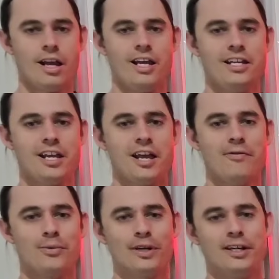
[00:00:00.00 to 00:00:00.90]
Hey
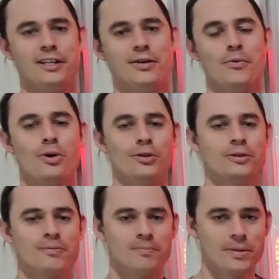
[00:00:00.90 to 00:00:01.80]
everyone,
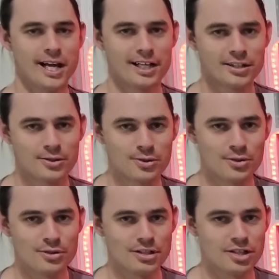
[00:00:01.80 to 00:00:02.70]
welcome back
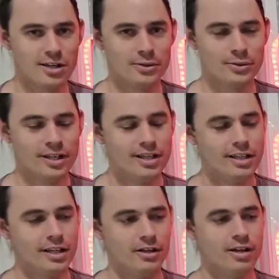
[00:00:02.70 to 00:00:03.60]
to the channel.
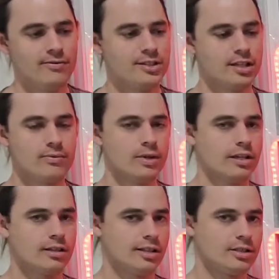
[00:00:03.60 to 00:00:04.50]
Now, I've done
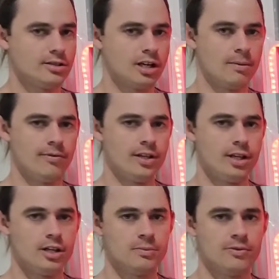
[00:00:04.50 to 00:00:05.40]
one of these type of
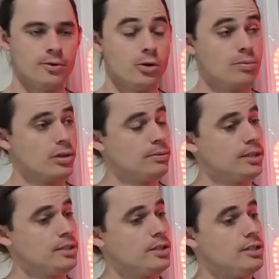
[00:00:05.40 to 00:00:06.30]
videos before,
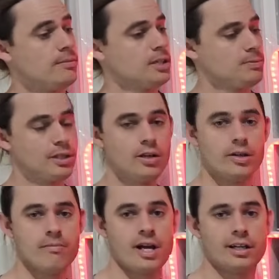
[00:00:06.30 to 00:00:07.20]
it must be
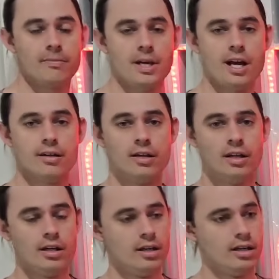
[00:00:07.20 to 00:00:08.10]
going back about
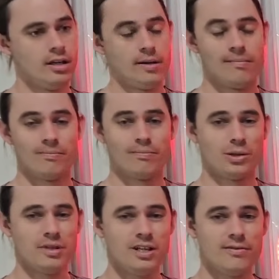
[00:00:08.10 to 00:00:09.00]

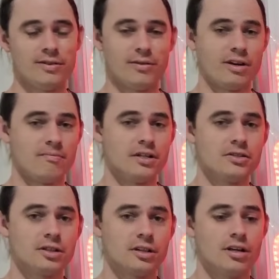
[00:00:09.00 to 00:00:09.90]
probably even 3
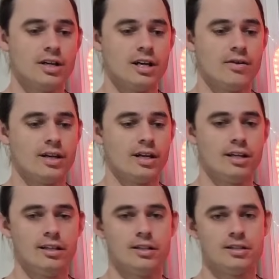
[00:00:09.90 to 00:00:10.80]
months ago now,
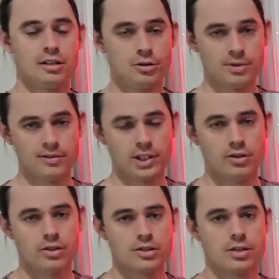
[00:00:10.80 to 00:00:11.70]
and it's a little bit of a
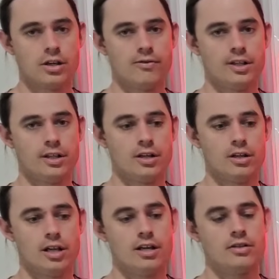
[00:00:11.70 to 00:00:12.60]
longer style
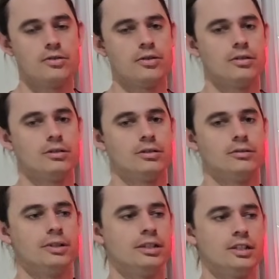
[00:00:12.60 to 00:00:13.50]
video and it's not
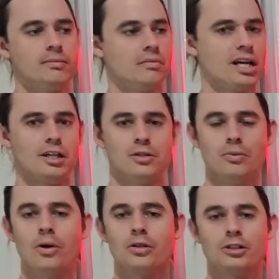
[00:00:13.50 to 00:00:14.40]
really made
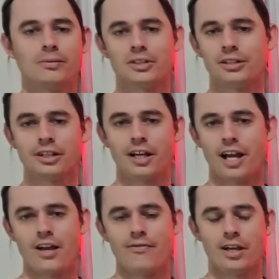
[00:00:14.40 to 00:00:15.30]
to watch. I'm not going to
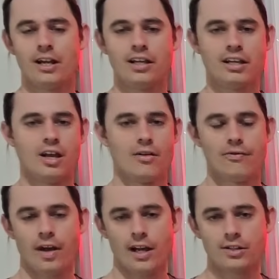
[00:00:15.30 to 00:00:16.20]
have any
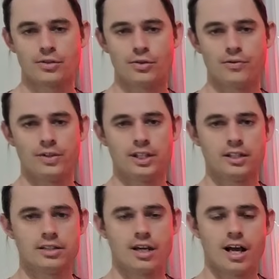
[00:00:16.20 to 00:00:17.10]
facts or
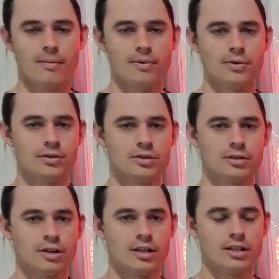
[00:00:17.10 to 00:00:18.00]
figures up on the
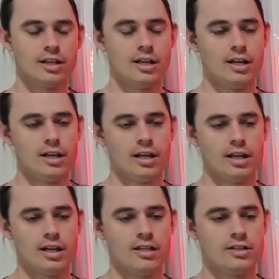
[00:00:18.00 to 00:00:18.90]
screen.
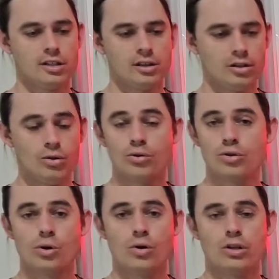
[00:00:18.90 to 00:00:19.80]
It's a long
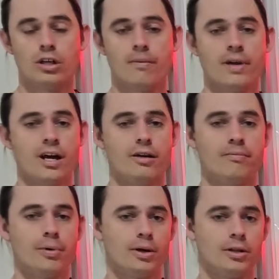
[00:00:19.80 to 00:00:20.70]
talk
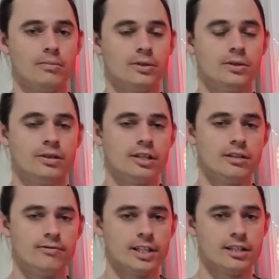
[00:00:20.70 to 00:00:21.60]
about Pokemon
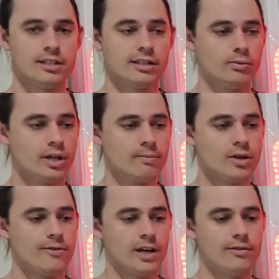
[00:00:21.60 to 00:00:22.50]
investing. One of
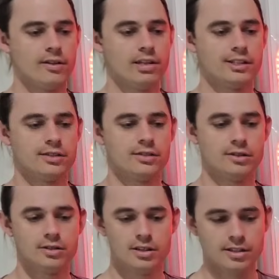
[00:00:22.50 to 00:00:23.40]
my favorite things to
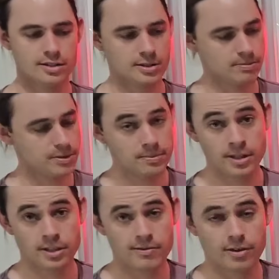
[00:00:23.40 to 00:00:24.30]
do is,
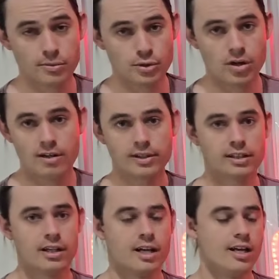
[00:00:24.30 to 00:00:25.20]
especially if I'm
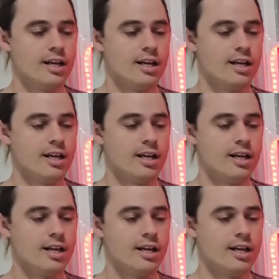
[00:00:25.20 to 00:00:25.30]
driving,